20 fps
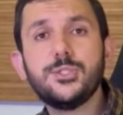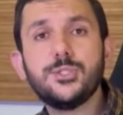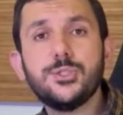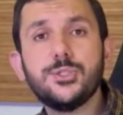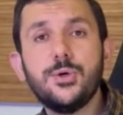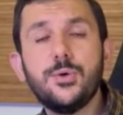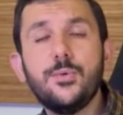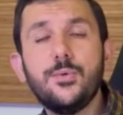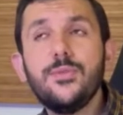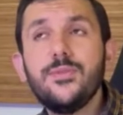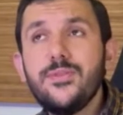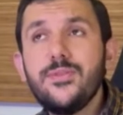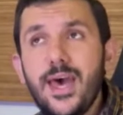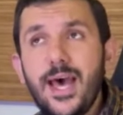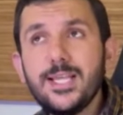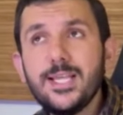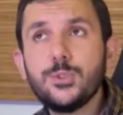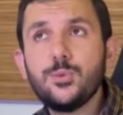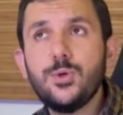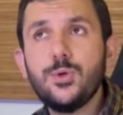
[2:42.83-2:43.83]
So
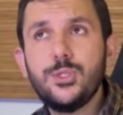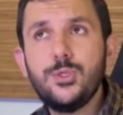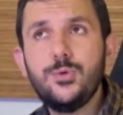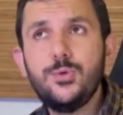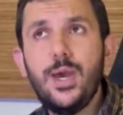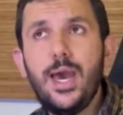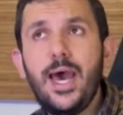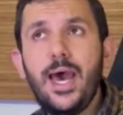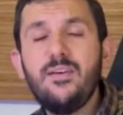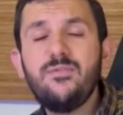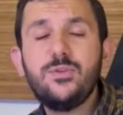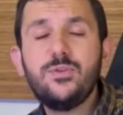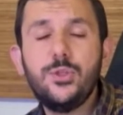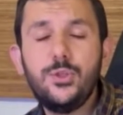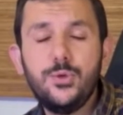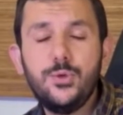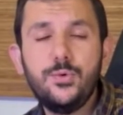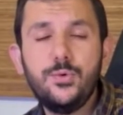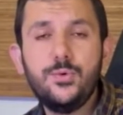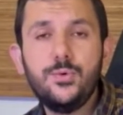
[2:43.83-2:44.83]
that's what you have to
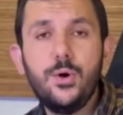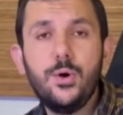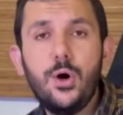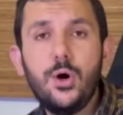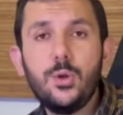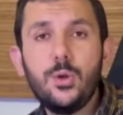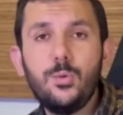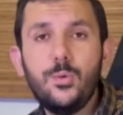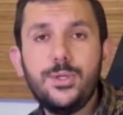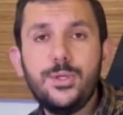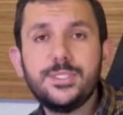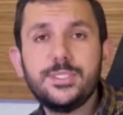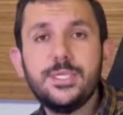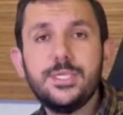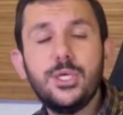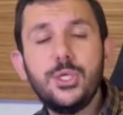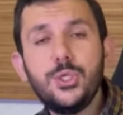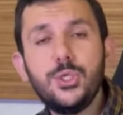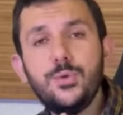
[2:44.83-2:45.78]
do always.